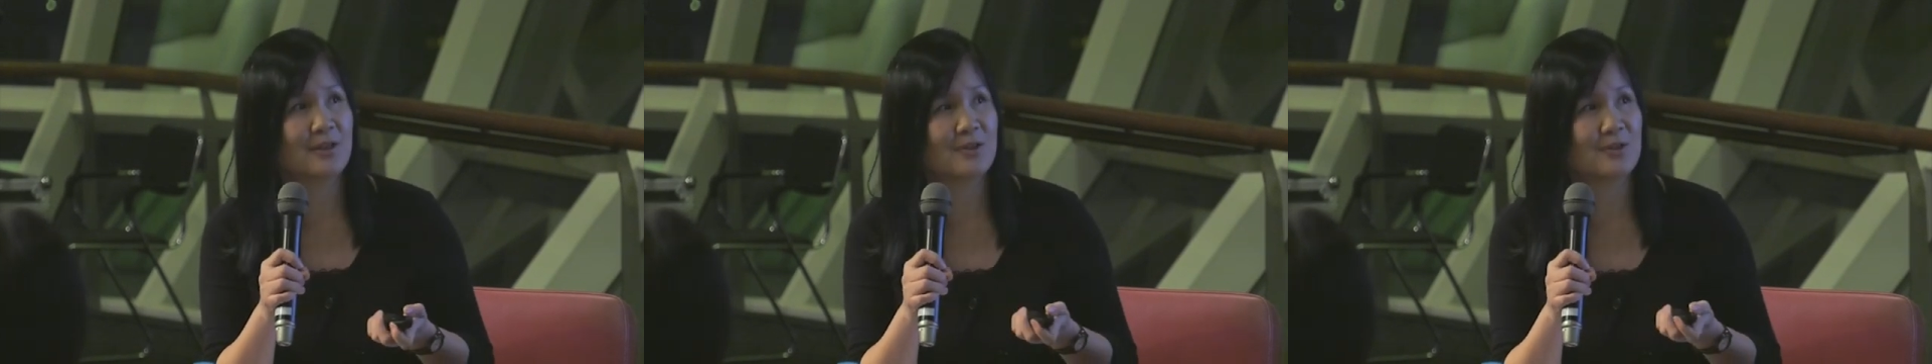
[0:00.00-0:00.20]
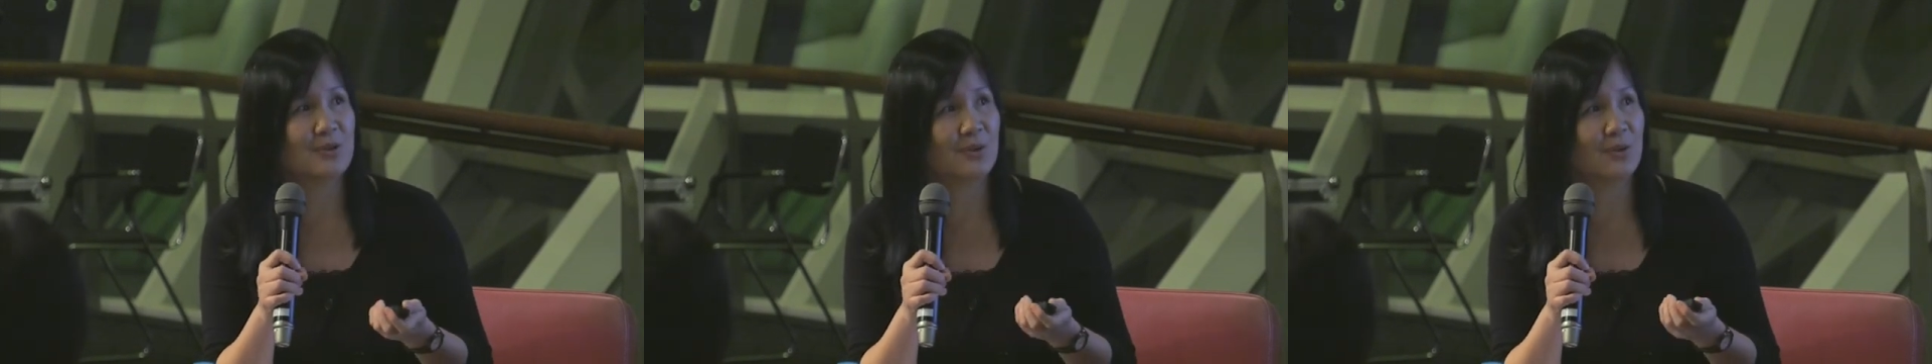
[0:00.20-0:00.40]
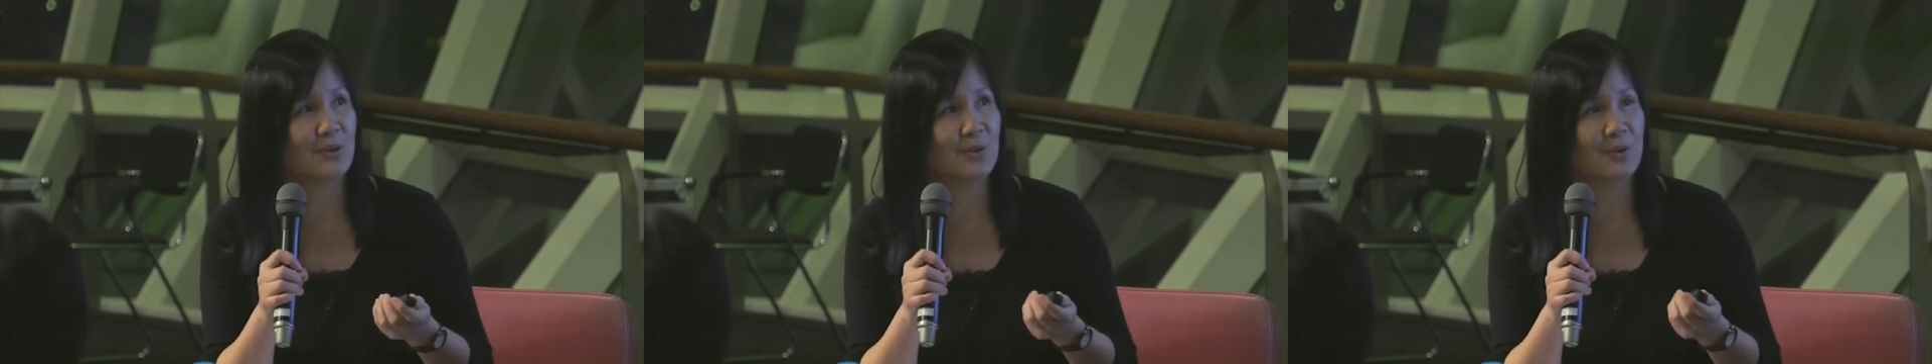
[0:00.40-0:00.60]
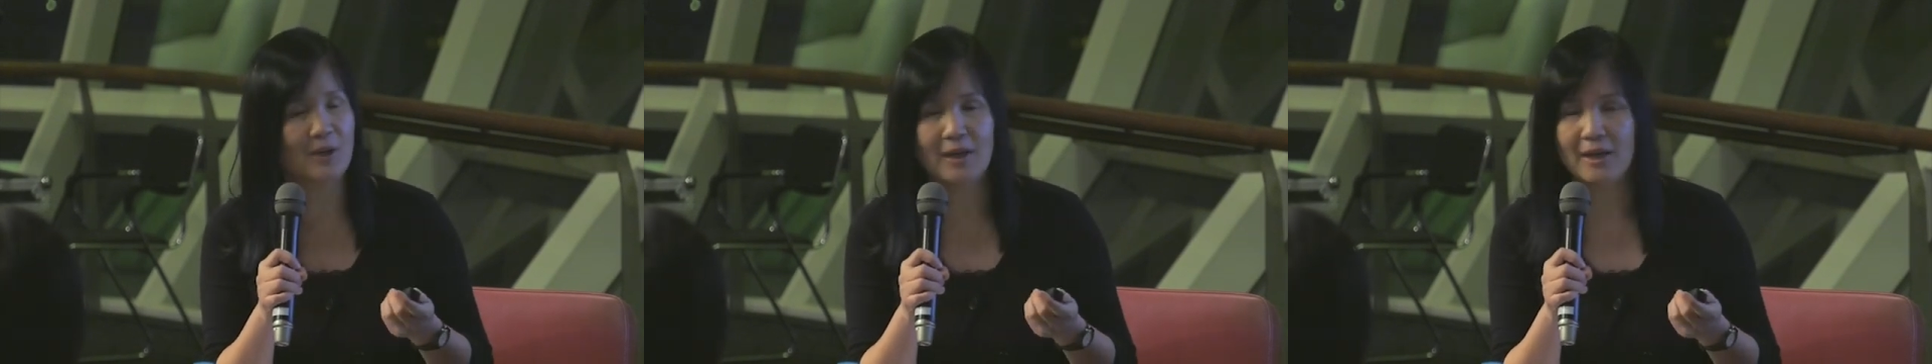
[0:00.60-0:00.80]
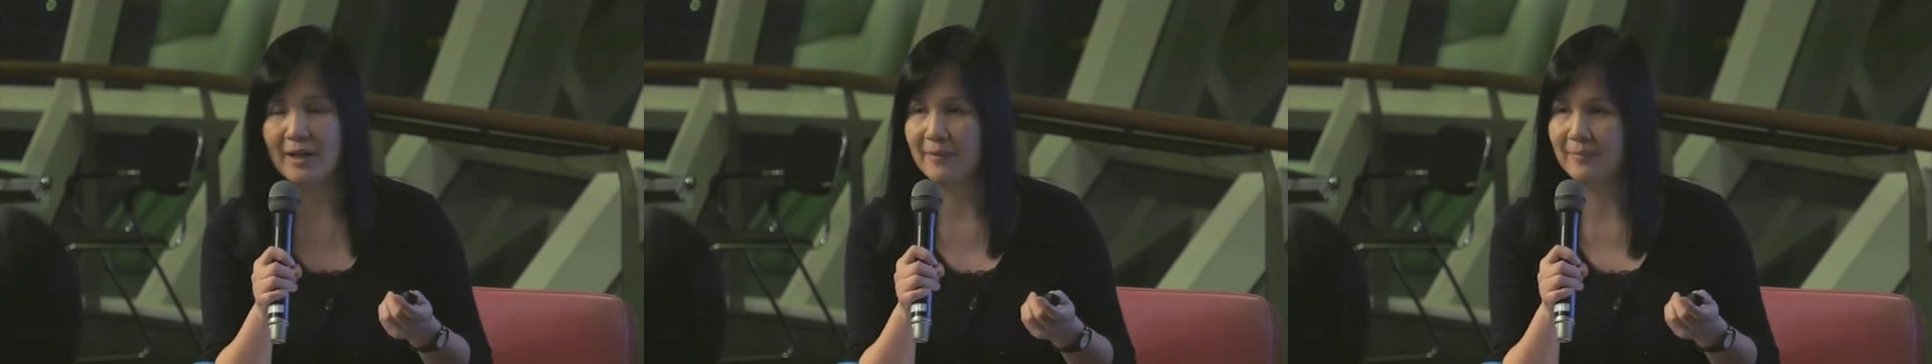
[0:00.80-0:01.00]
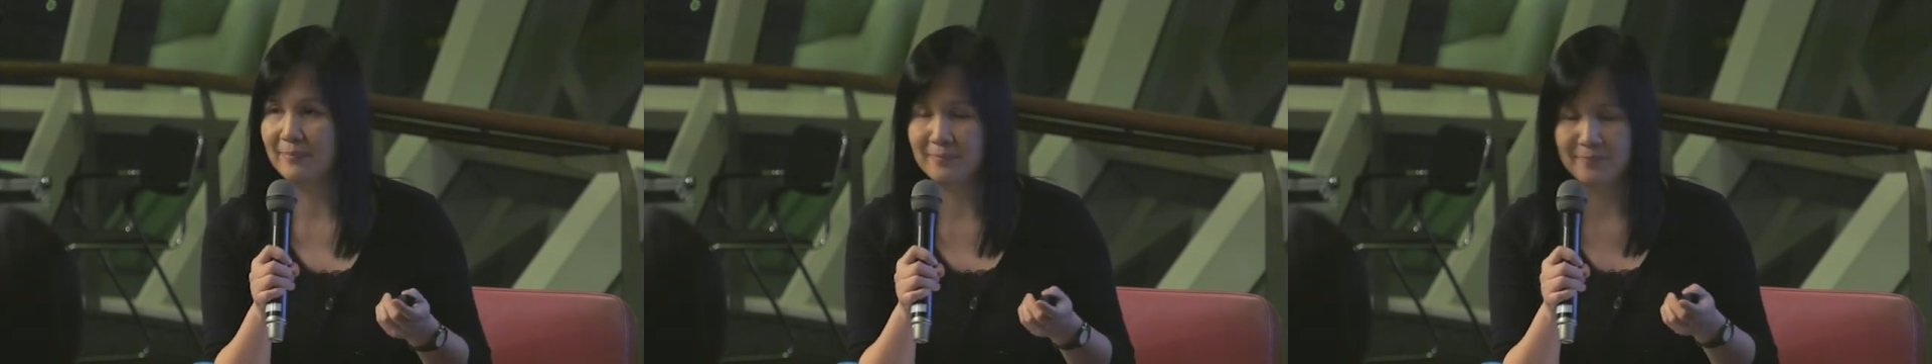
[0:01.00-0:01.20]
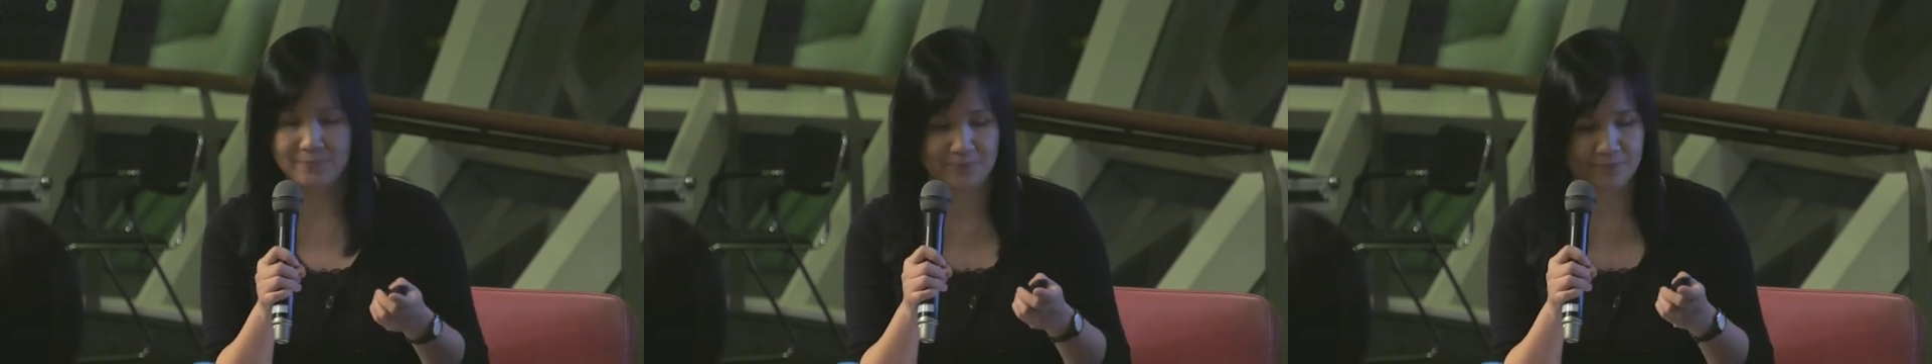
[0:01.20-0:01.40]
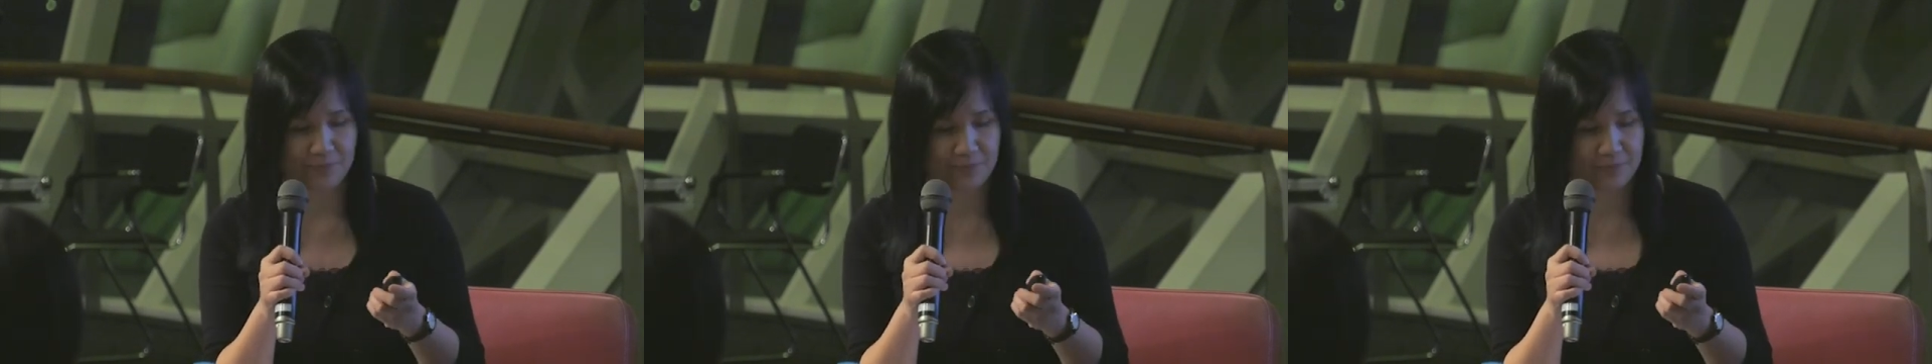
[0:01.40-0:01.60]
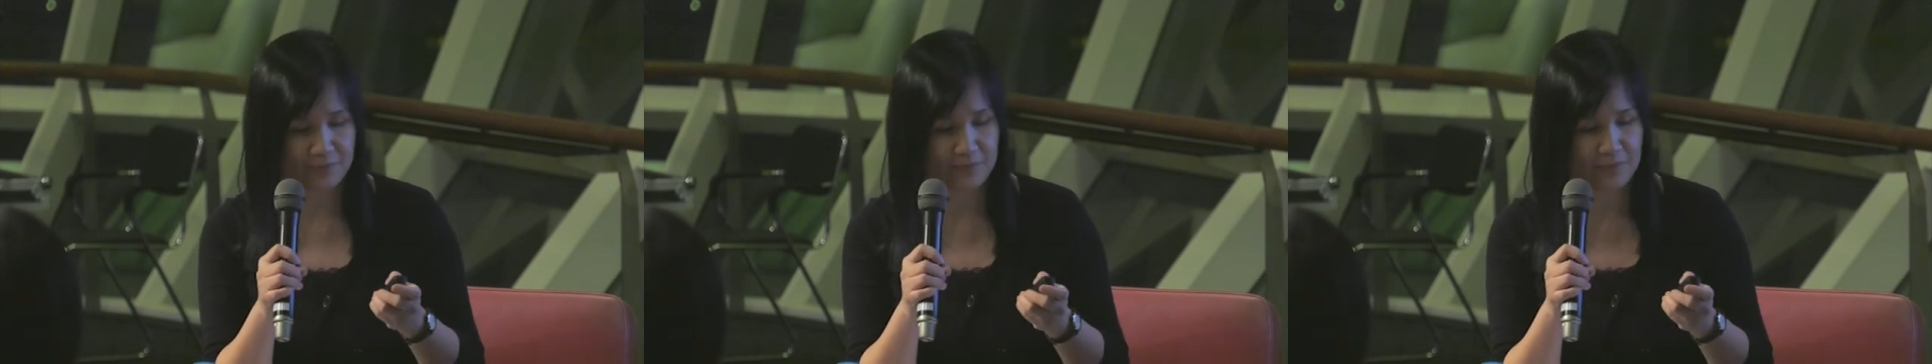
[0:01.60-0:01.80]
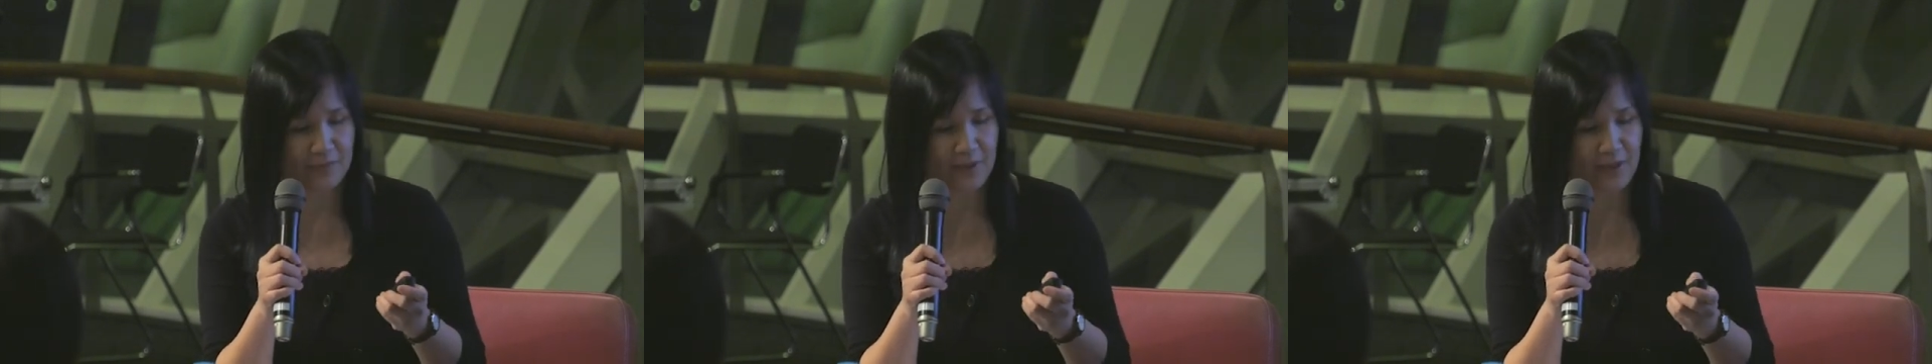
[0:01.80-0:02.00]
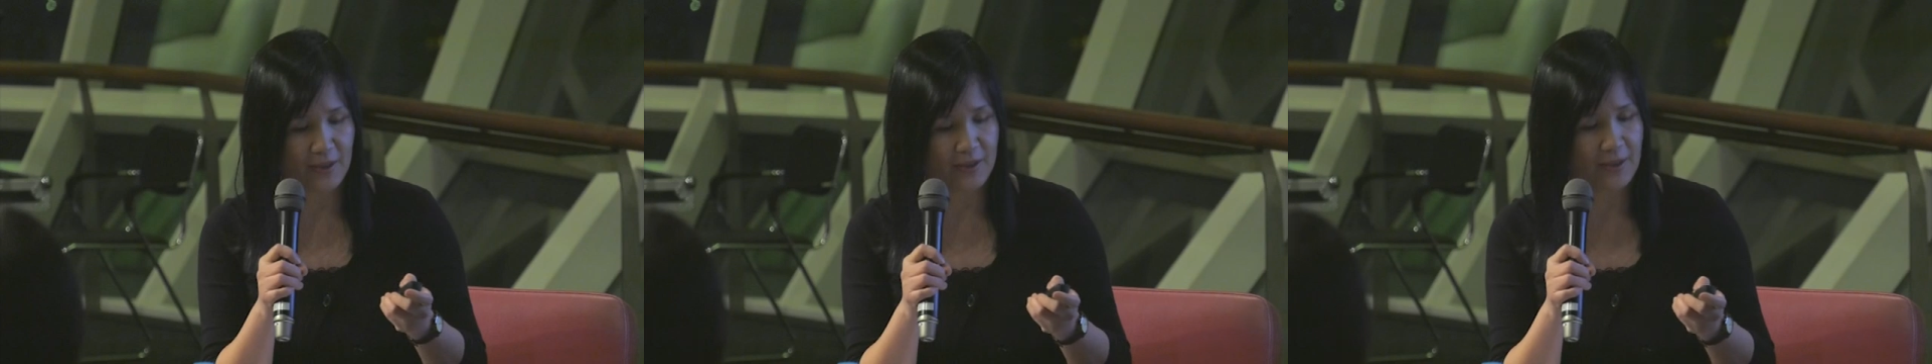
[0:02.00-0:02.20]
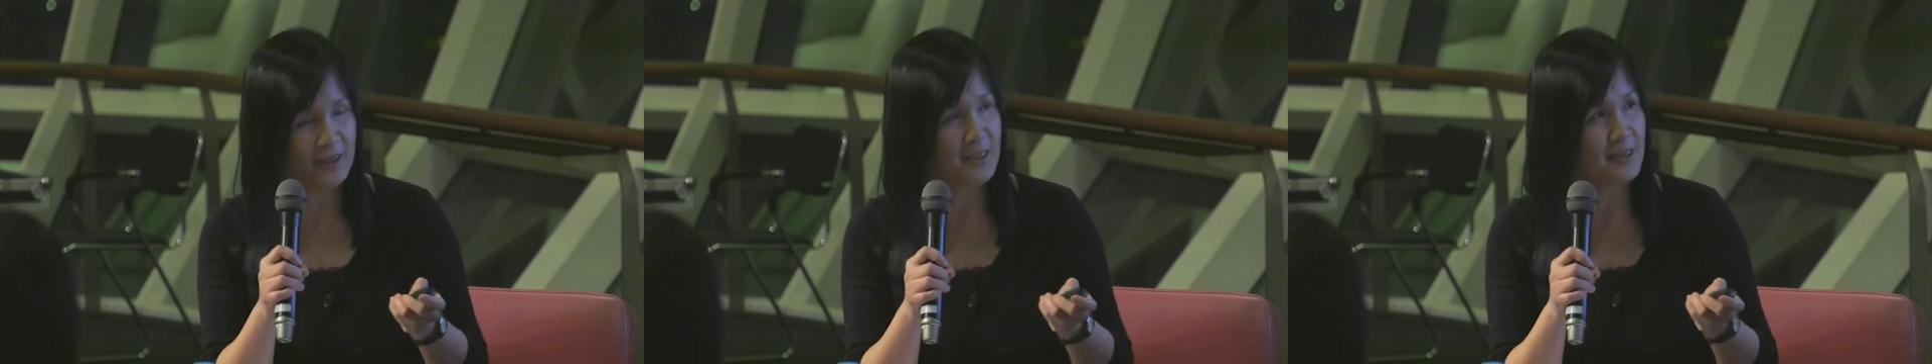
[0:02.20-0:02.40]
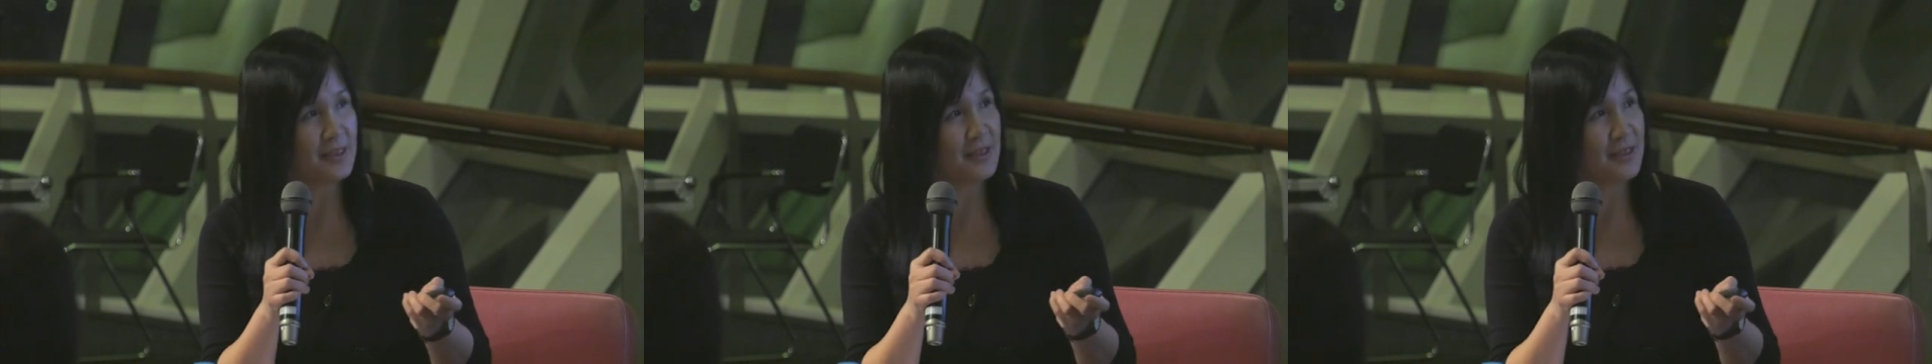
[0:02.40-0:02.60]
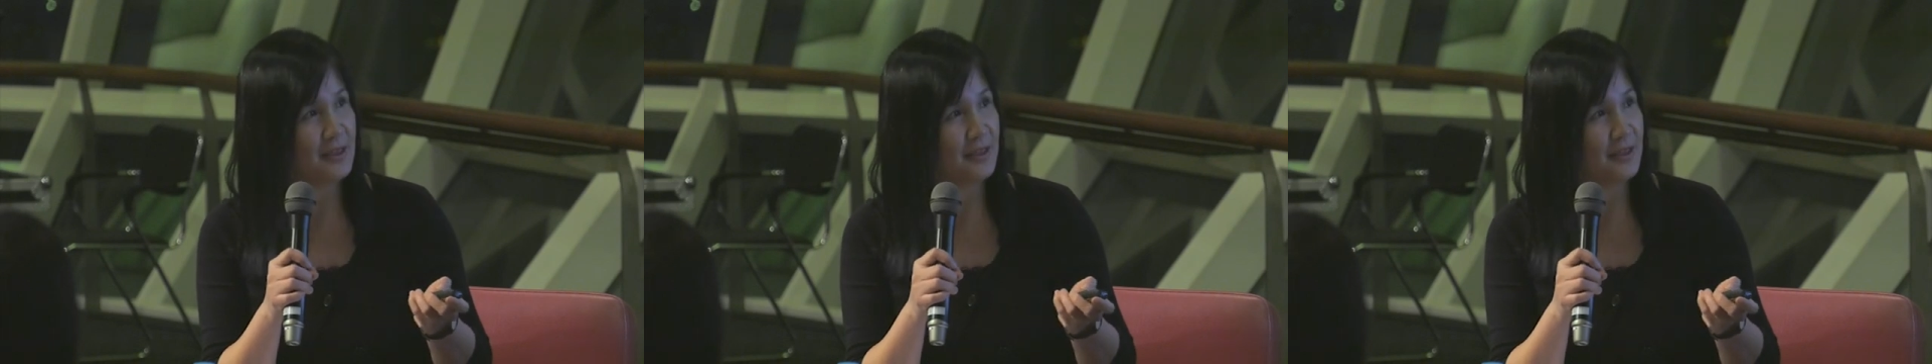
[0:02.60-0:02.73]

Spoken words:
So this is